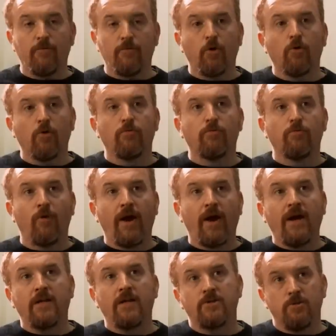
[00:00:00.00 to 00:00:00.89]
if you're
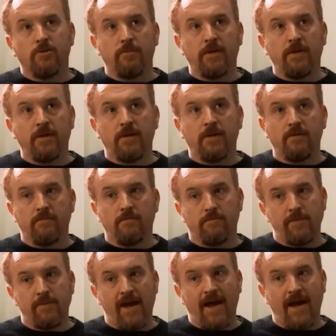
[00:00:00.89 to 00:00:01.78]
afraid to be
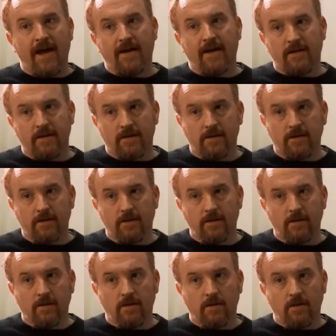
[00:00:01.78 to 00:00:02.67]
bad,
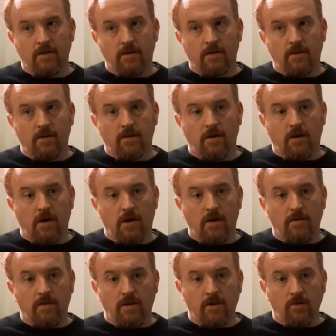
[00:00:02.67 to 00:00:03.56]

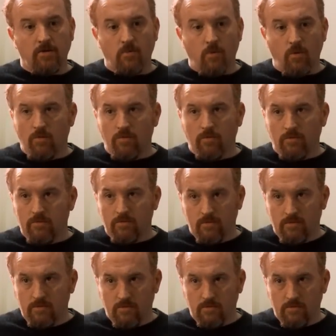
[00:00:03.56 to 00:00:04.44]
then you
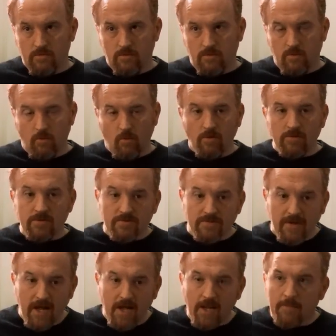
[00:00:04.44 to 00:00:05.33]
won't
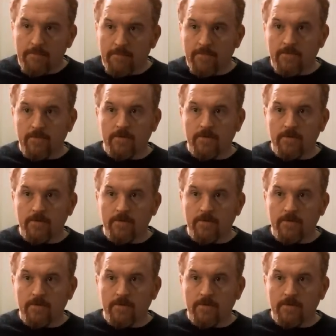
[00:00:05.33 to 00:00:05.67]
develop.